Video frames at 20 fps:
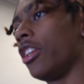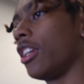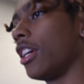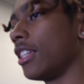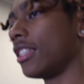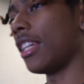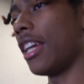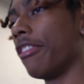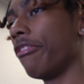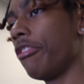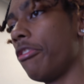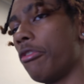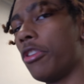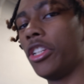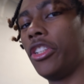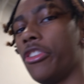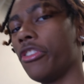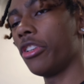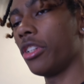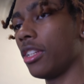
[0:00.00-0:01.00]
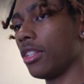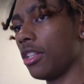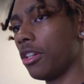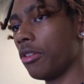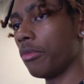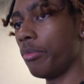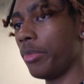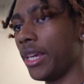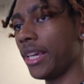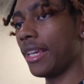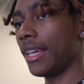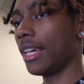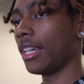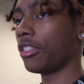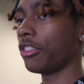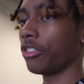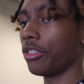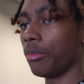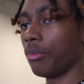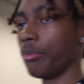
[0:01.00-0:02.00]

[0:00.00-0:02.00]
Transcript: because everyone doing a little big, extra